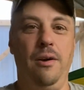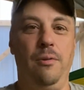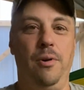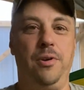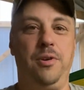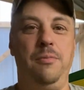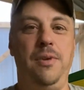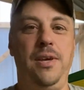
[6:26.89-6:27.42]

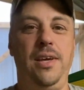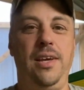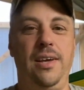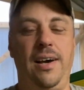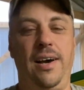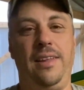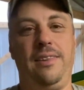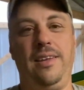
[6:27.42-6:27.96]
Well, to
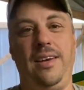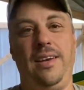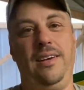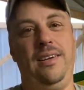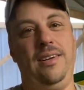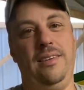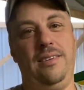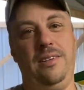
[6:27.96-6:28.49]
me, I think it
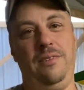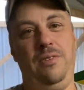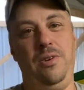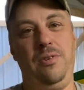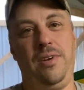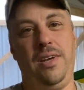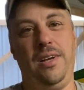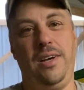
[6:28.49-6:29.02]
is. If
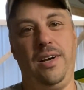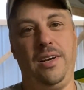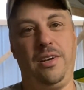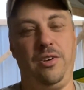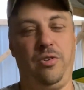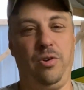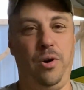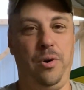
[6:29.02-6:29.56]
you can
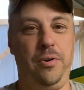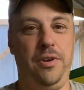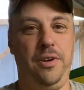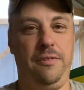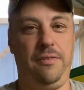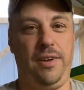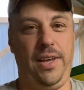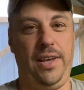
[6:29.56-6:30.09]
control
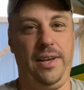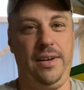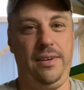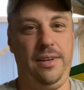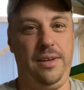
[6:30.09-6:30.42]
enough land,